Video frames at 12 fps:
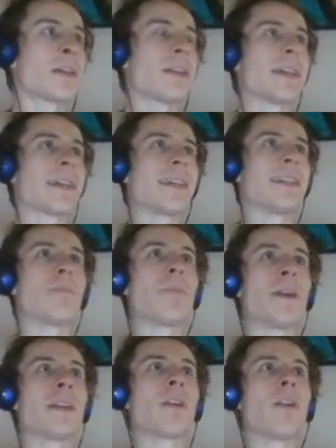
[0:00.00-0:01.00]
like
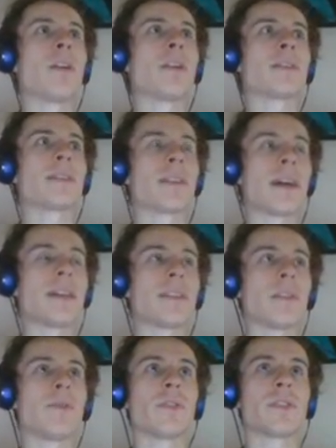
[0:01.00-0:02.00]
depending on the size
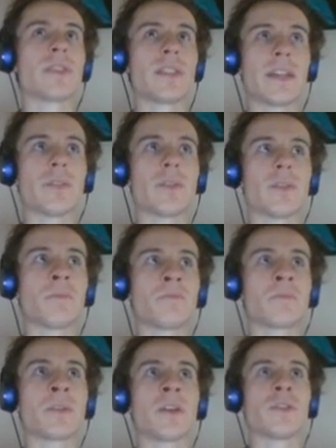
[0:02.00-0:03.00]
of your sector,
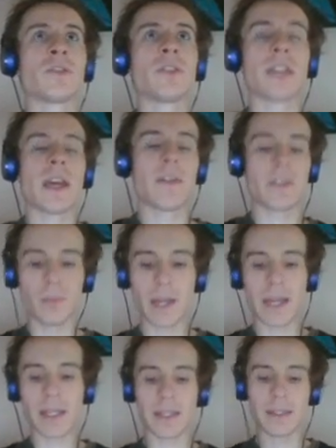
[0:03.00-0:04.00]
just having a
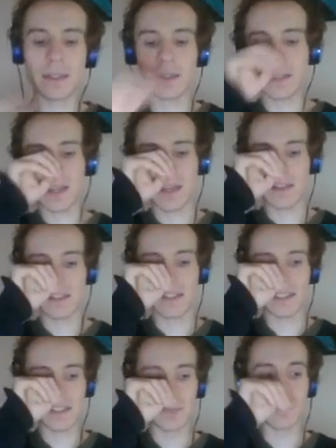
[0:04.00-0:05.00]
blanket
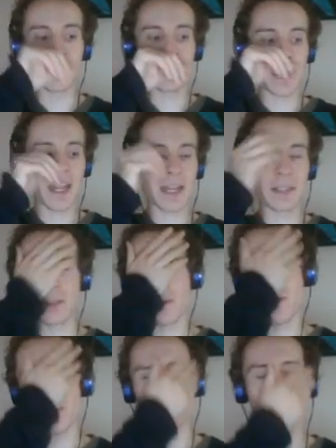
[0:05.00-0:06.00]
similar tax on
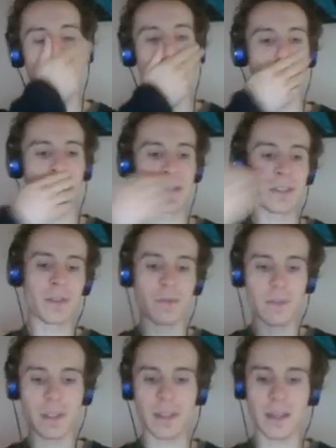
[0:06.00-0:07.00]
all corporations of